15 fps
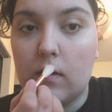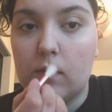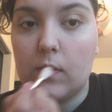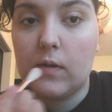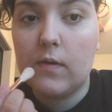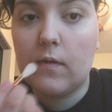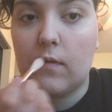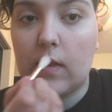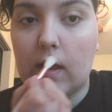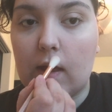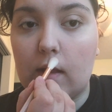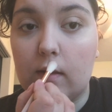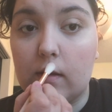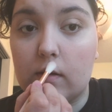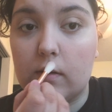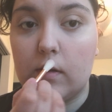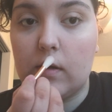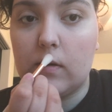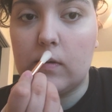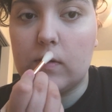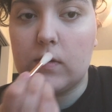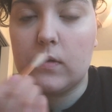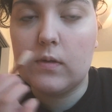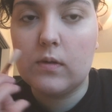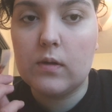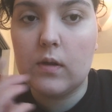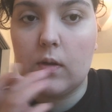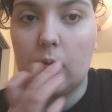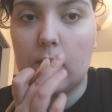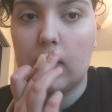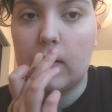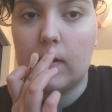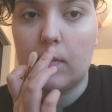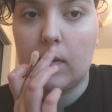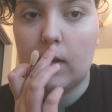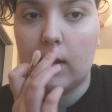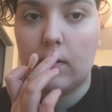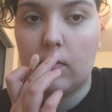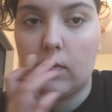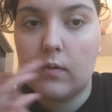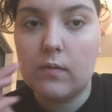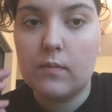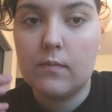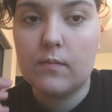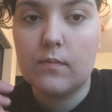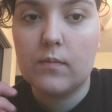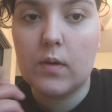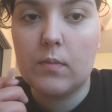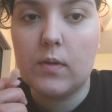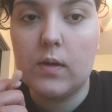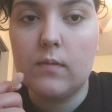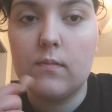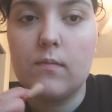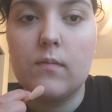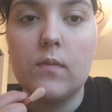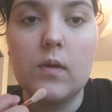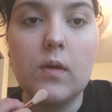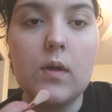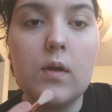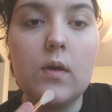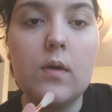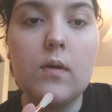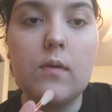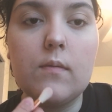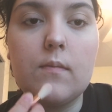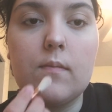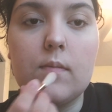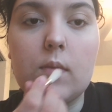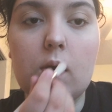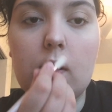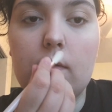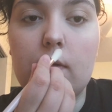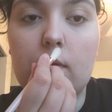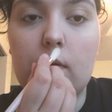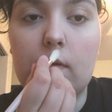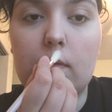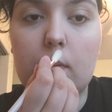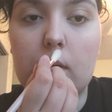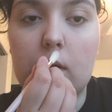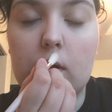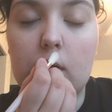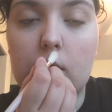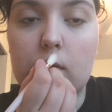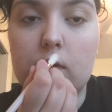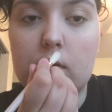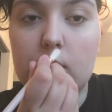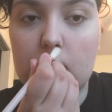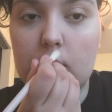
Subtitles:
Especially if you like a little nose, and you want it to be like more prominent. Or even if you have a big nose.